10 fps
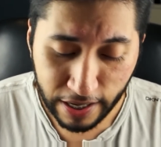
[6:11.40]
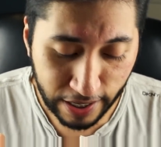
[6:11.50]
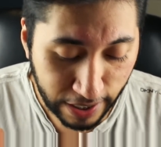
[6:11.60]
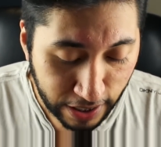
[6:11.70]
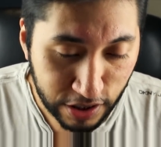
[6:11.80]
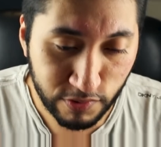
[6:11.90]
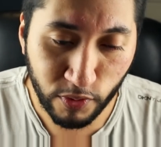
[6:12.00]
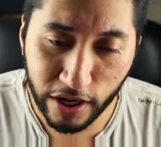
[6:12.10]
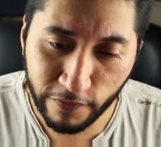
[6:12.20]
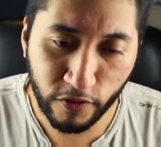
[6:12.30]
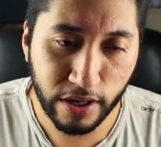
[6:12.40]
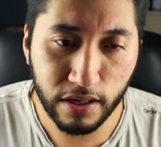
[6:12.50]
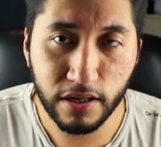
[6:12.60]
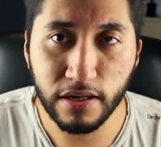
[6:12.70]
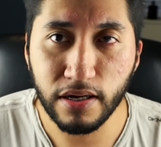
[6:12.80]
It is really
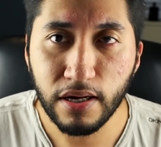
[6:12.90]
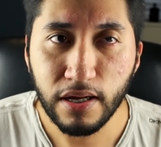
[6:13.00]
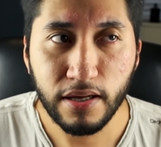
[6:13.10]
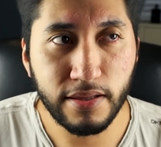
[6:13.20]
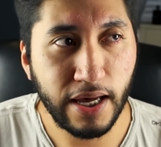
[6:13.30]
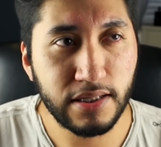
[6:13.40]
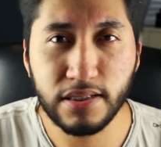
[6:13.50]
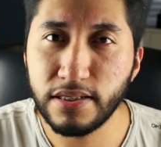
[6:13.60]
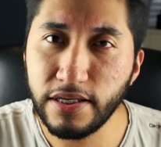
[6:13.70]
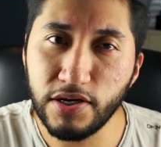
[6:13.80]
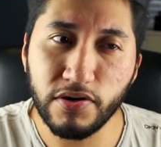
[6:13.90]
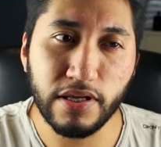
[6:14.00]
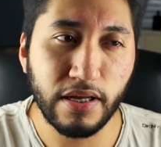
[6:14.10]
freaking good. That steal,